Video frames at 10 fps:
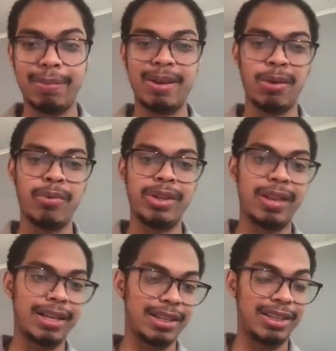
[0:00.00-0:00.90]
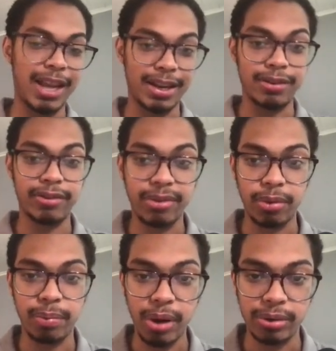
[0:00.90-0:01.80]
and only like his second
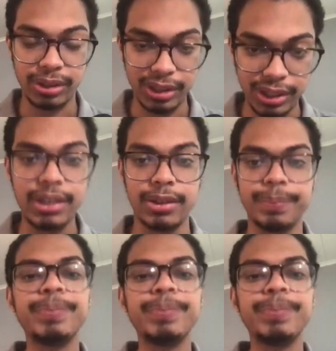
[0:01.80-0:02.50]
full postseason.